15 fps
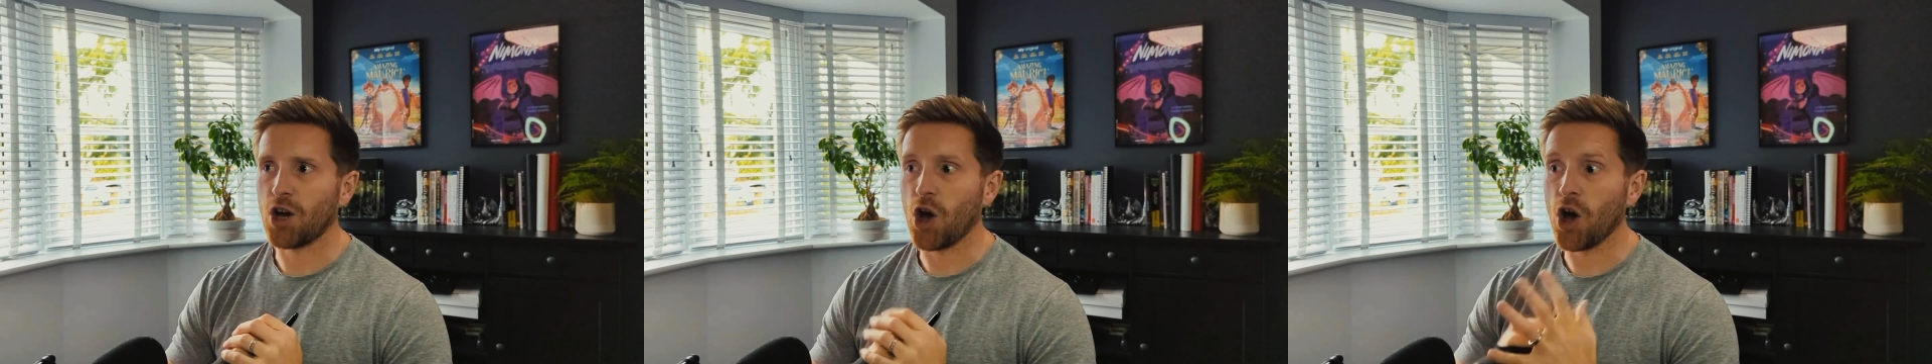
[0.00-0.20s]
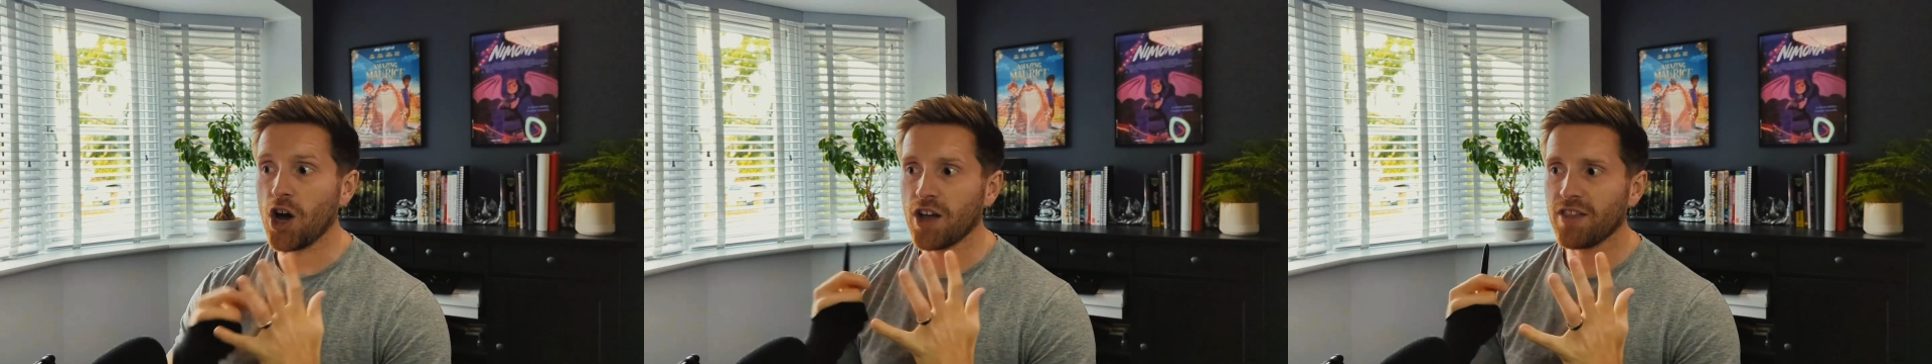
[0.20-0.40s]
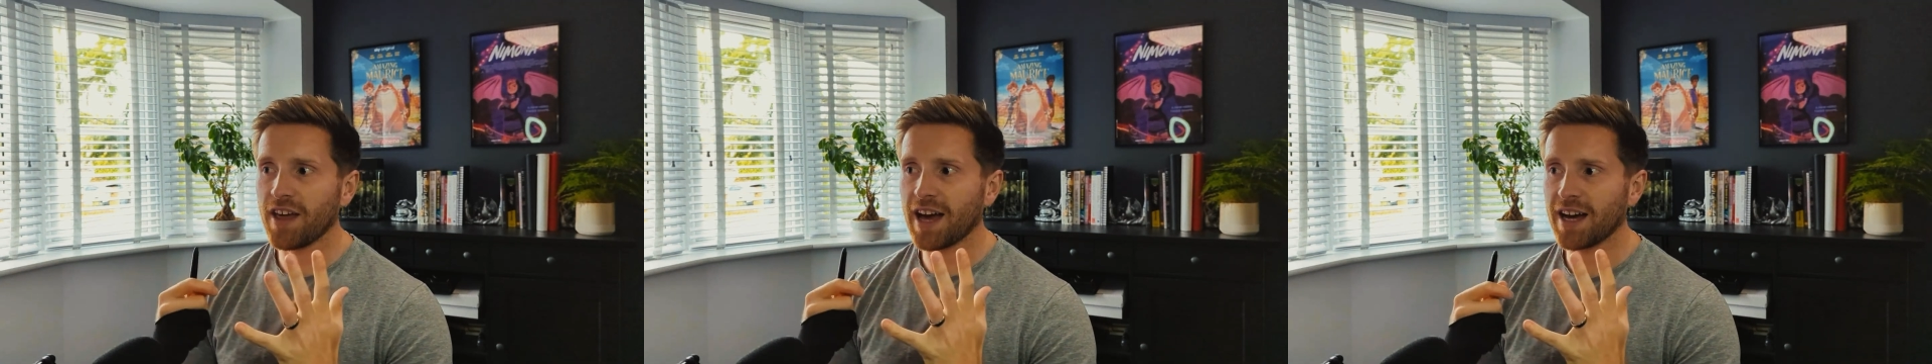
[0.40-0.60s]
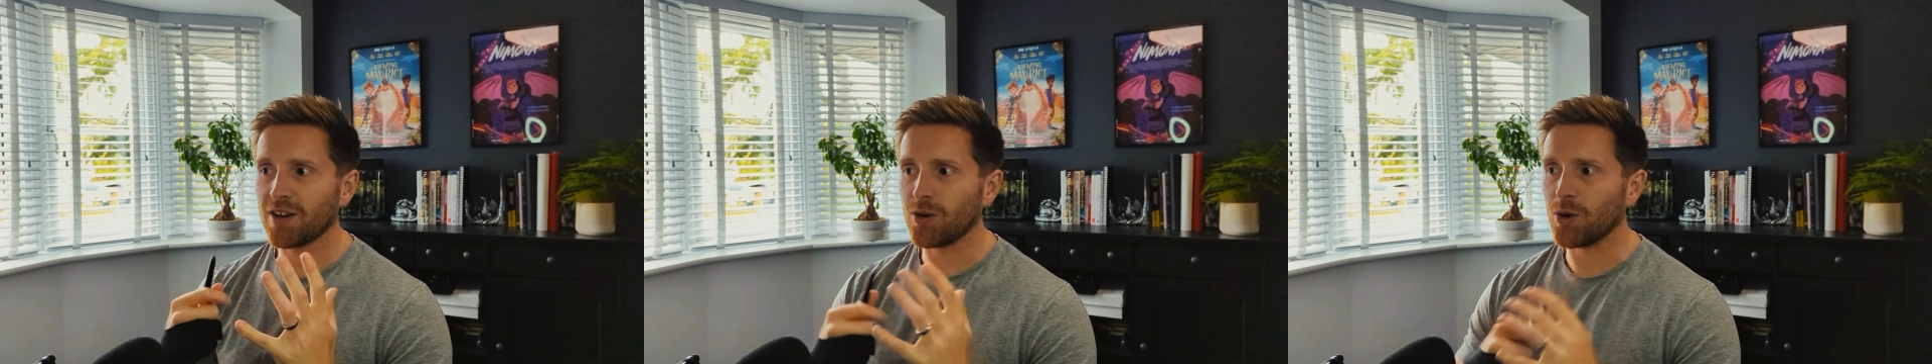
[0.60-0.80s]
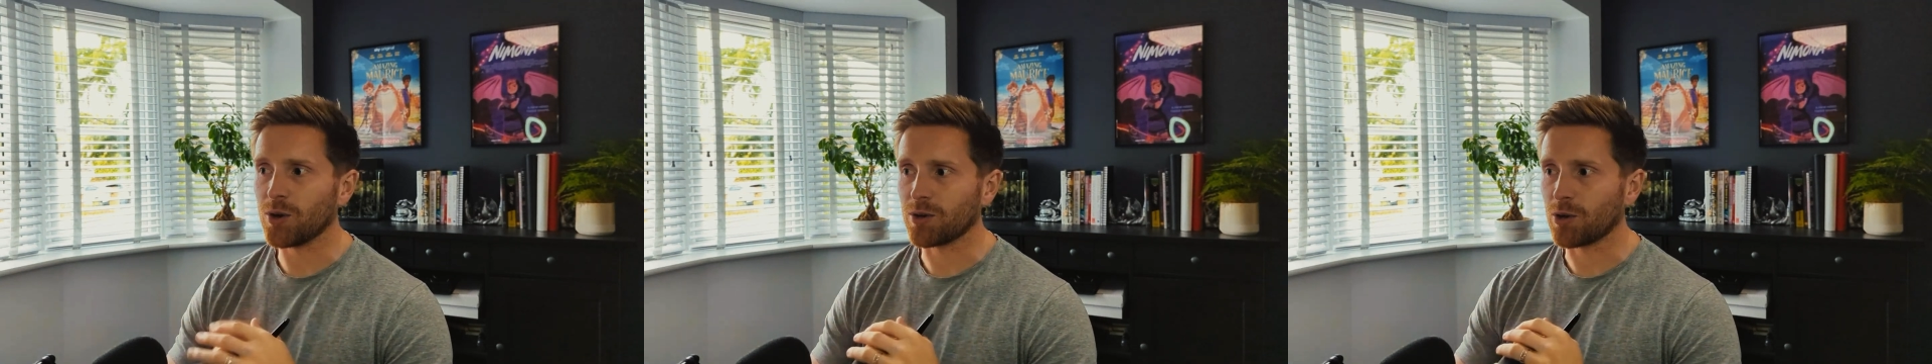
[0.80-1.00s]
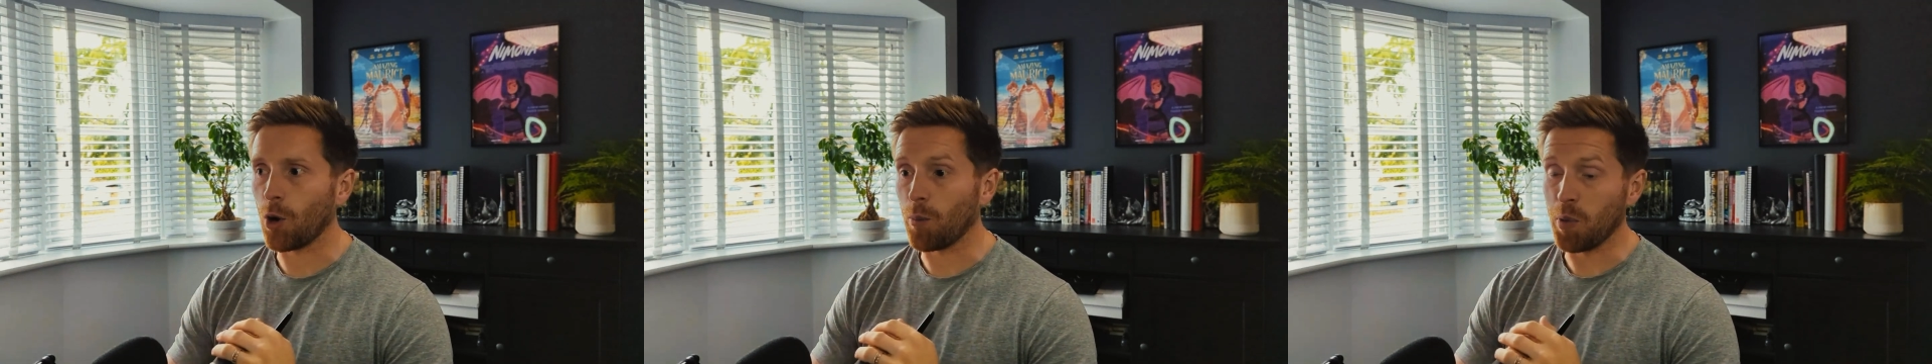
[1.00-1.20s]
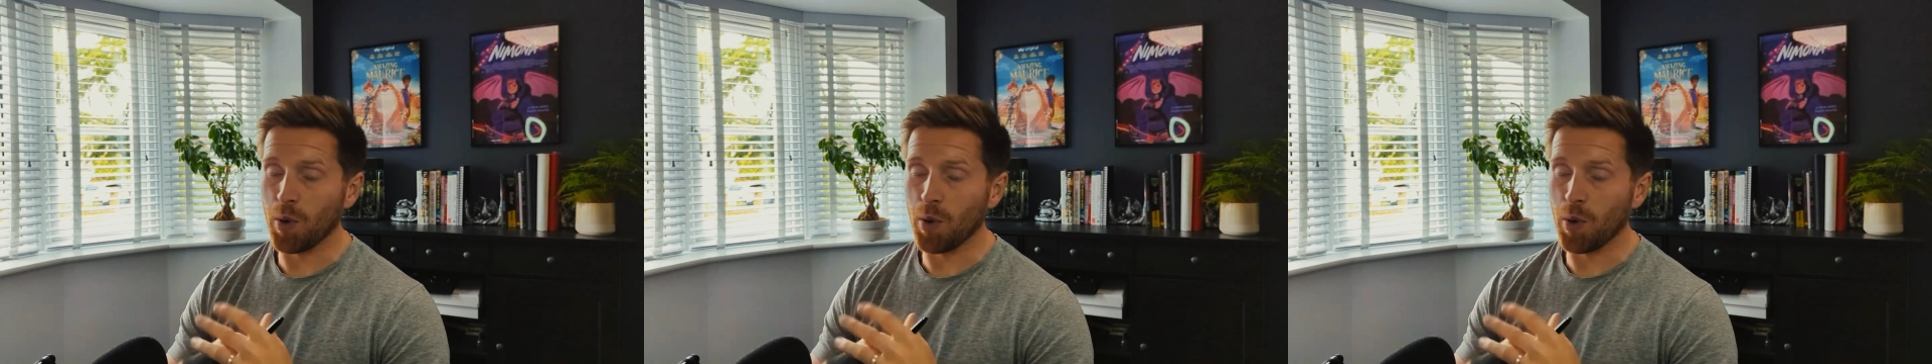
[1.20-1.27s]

heard that or got